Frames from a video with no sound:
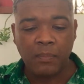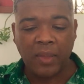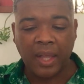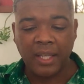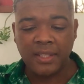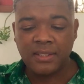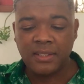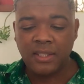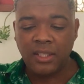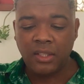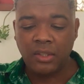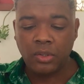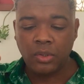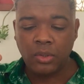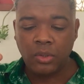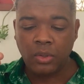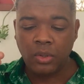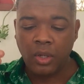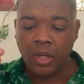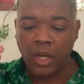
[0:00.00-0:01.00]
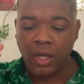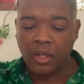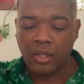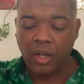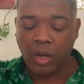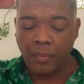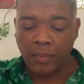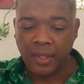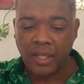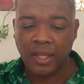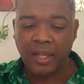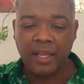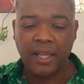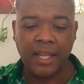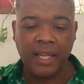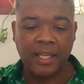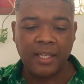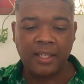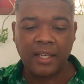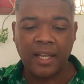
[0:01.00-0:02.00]
I see you going
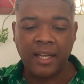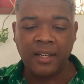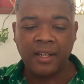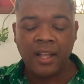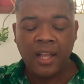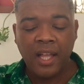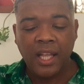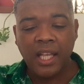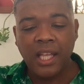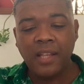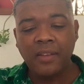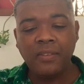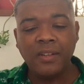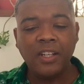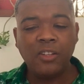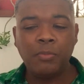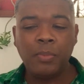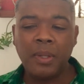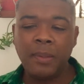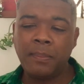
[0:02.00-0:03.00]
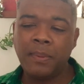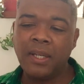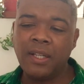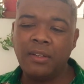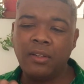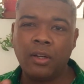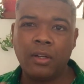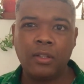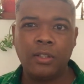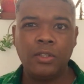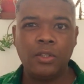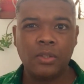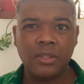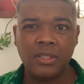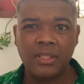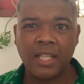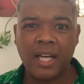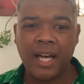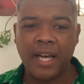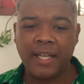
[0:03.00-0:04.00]
ahead, and even if people are not on your
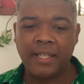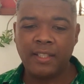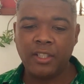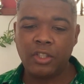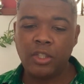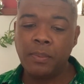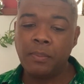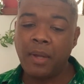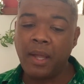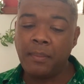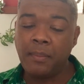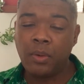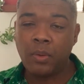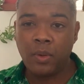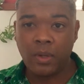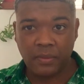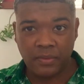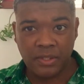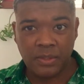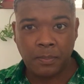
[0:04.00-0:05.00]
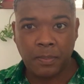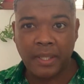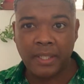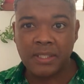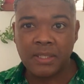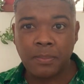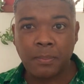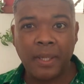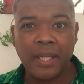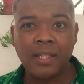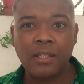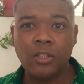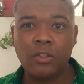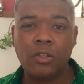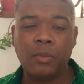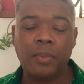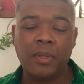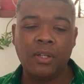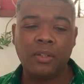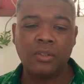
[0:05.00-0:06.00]
side that you maybe would have expected
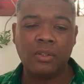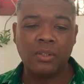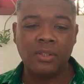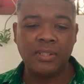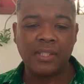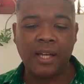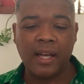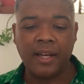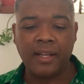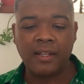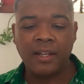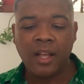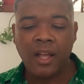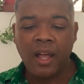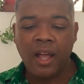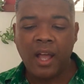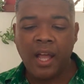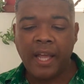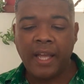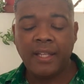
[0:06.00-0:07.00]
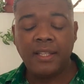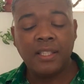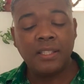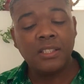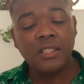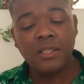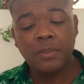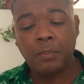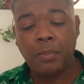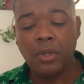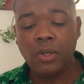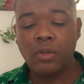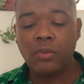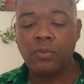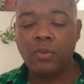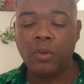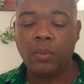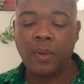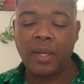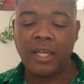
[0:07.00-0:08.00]
to be on your side, and this is
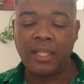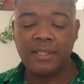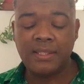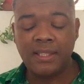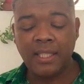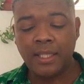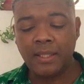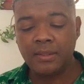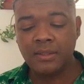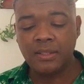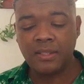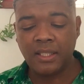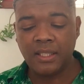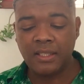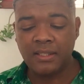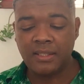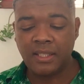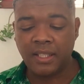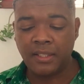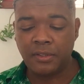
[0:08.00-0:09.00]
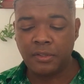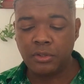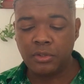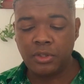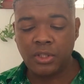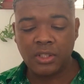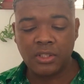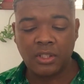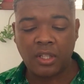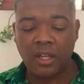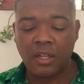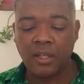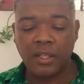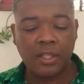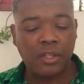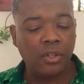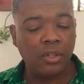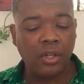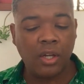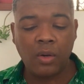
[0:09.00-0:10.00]
beautiful, what I sense is that you're just going
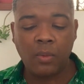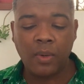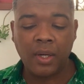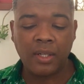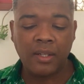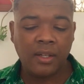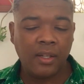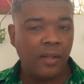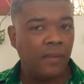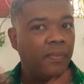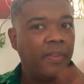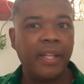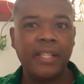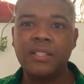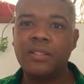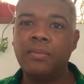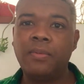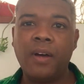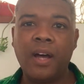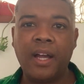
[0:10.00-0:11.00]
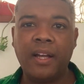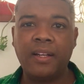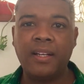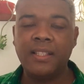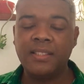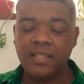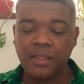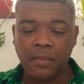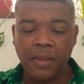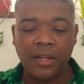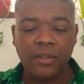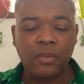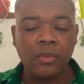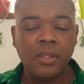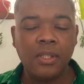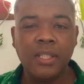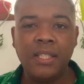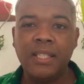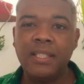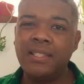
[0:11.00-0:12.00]
like, you know what, that's fine. It's about
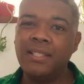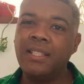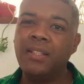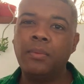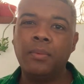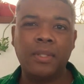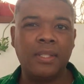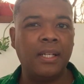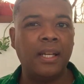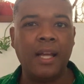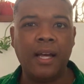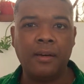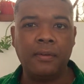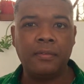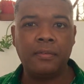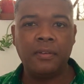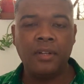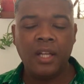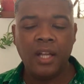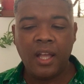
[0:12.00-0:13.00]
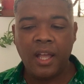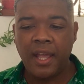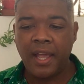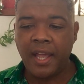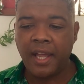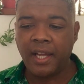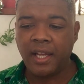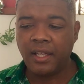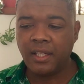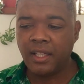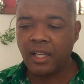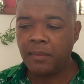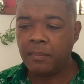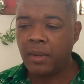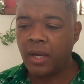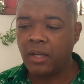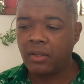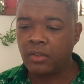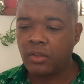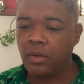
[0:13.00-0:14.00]
releasing with love and
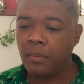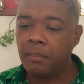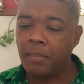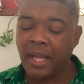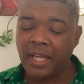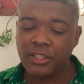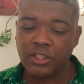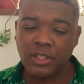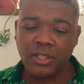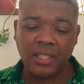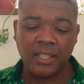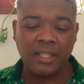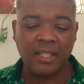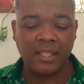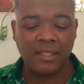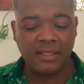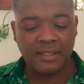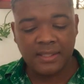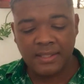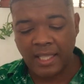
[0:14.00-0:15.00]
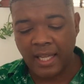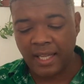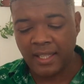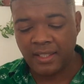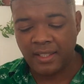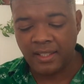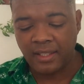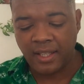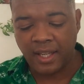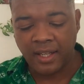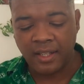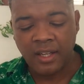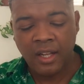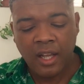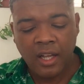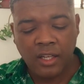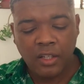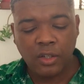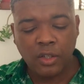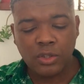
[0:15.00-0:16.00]
about compassion and understanding, and
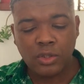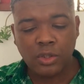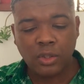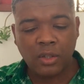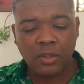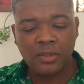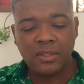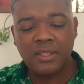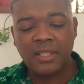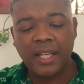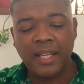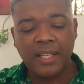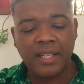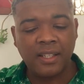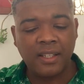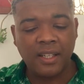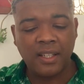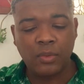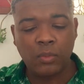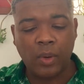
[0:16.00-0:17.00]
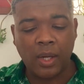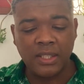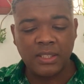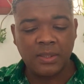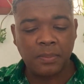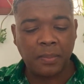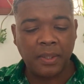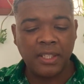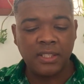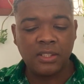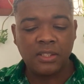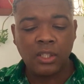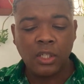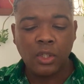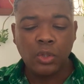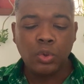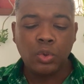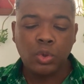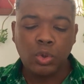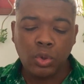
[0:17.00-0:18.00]
not sort of staying in one space
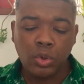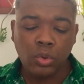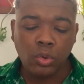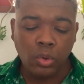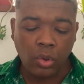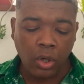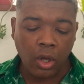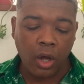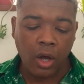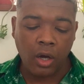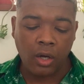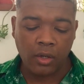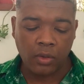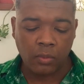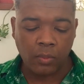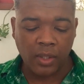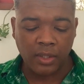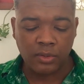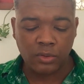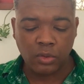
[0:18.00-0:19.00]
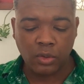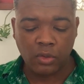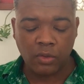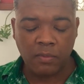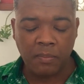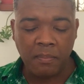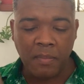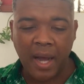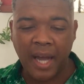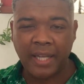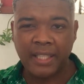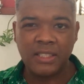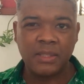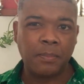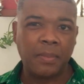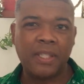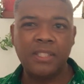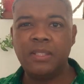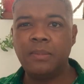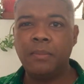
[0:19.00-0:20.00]
too long, in one sort of mind
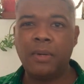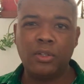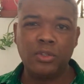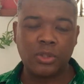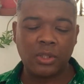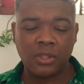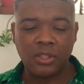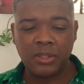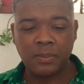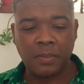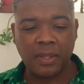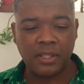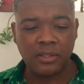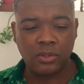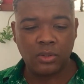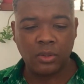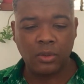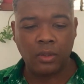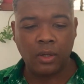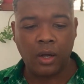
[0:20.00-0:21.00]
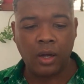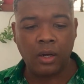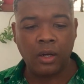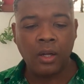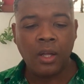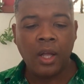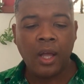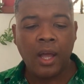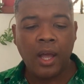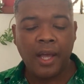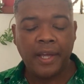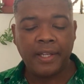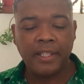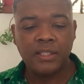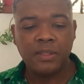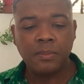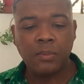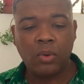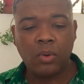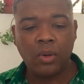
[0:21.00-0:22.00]
space, emotional space too long.
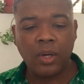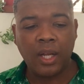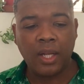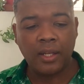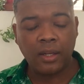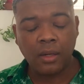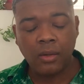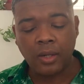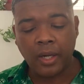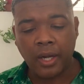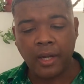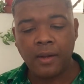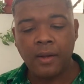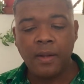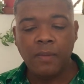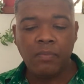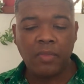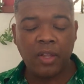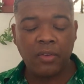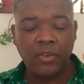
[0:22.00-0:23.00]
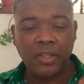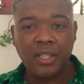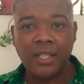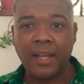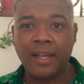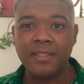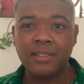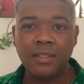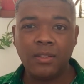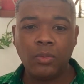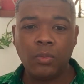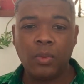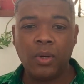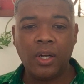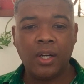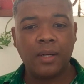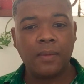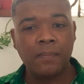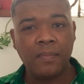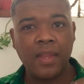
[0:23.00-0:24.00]
It's more like, okay, if it doesn't
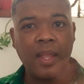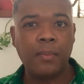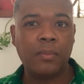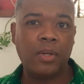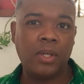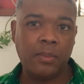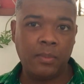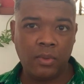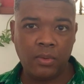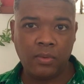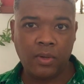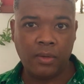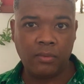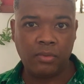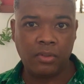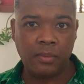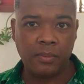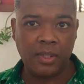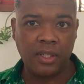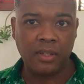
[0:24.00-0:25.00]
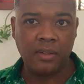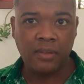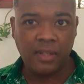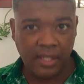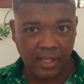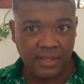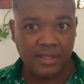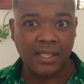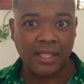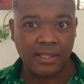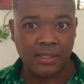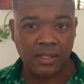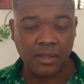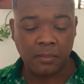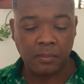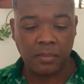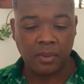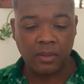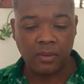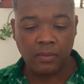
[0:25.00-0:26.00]
work, I'm going to move on from here. It's that
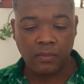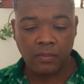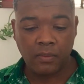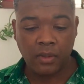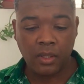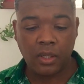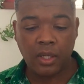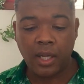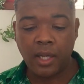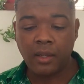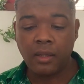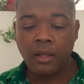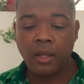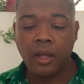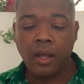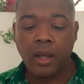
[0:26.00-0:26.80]
simple, okay?